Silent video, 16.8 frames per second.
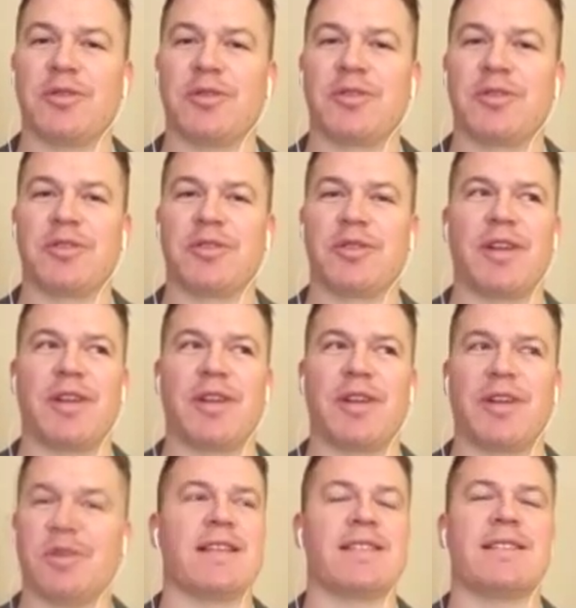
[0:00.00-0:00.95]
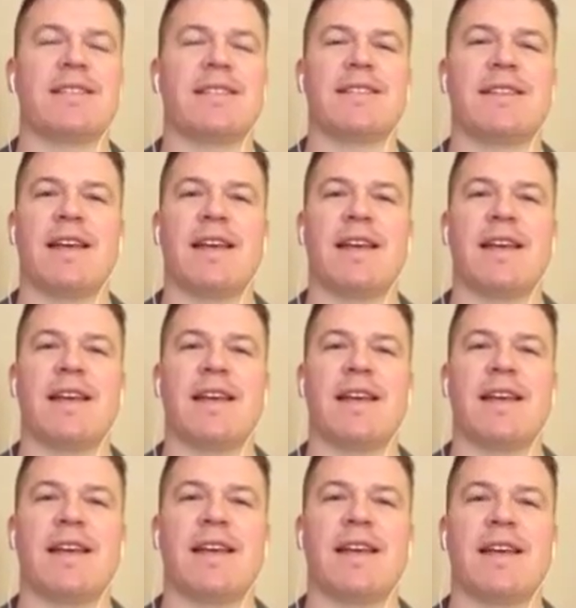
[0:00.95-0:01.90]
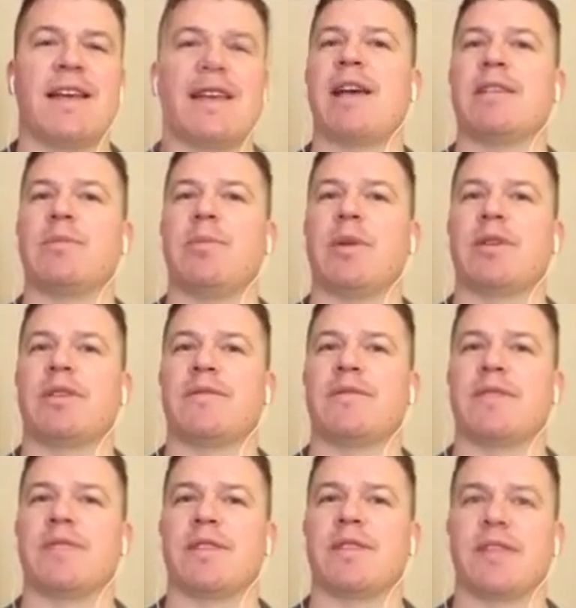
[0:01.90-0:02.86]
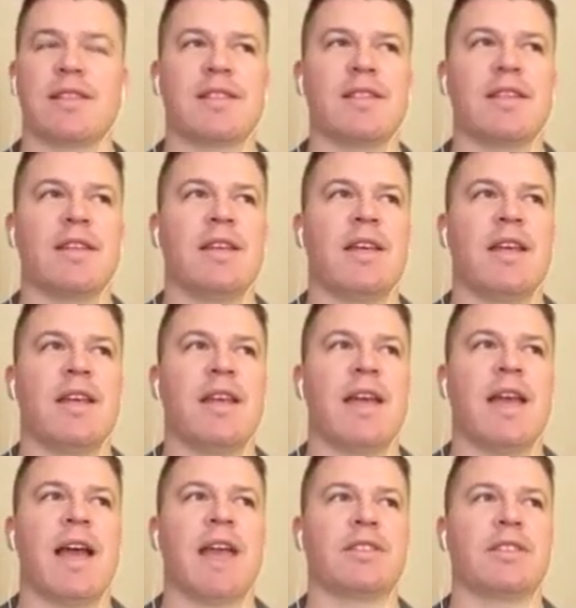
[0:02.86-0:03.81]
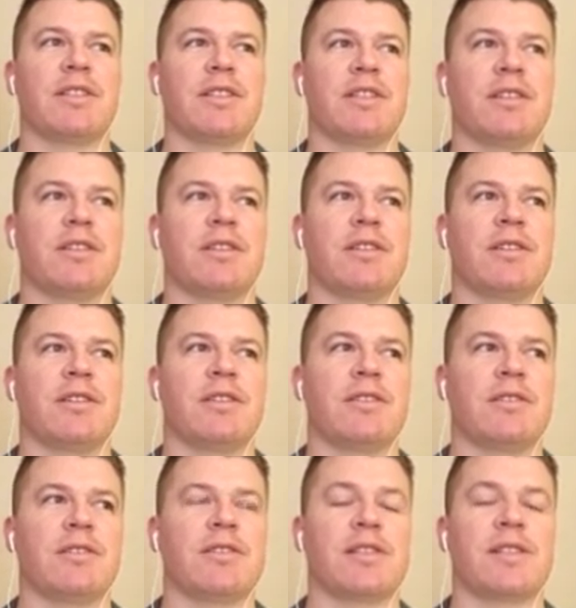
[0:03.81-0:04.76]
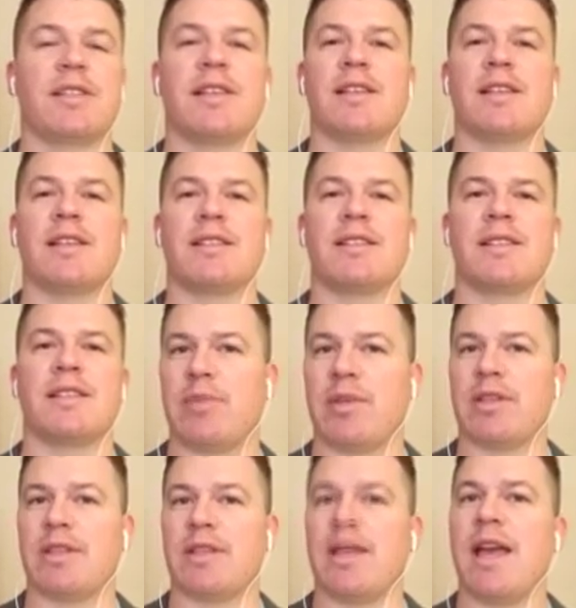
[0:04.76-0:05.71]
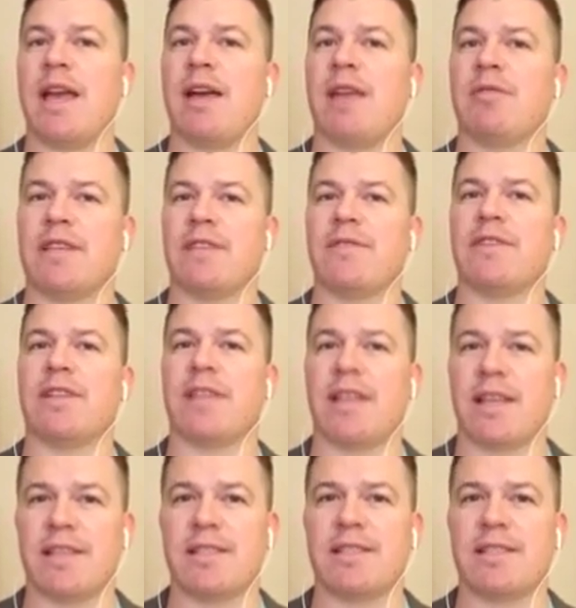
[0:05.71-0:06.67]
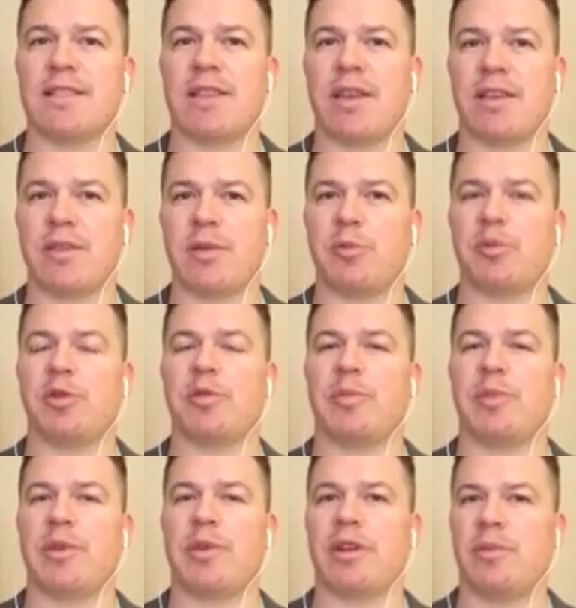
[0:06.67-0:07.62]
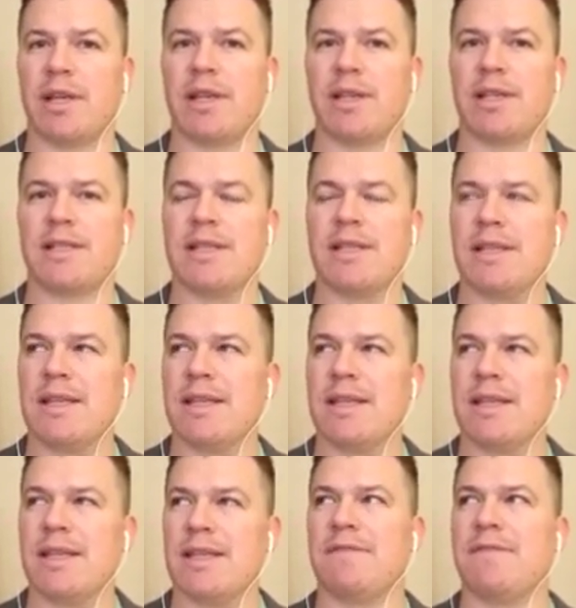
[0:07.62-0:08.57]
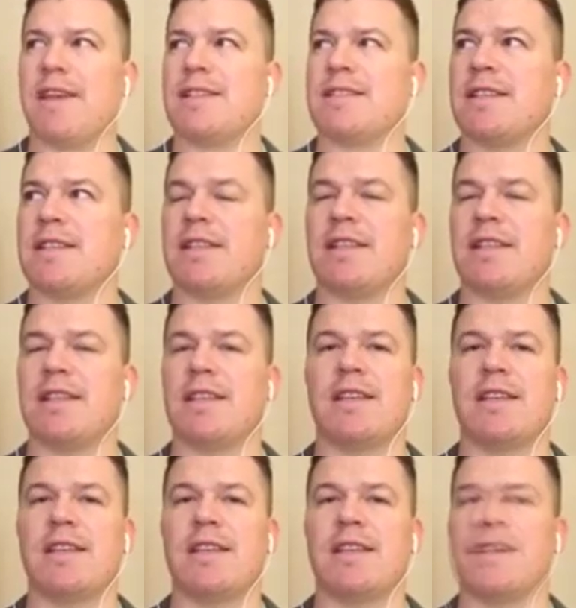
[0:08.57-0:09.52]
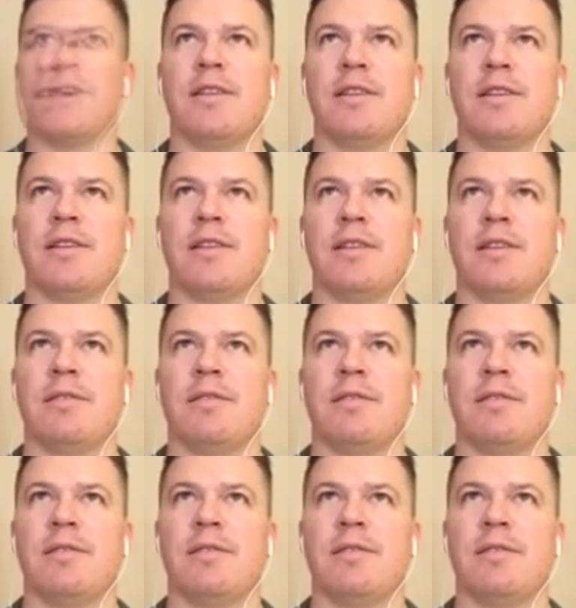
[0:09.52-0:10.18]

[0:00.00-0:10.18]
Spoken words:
get older, I realized that money is just one aspect of success. Actually, success, in my opinion now, is leaving a legacy, making the world a better place, investing in the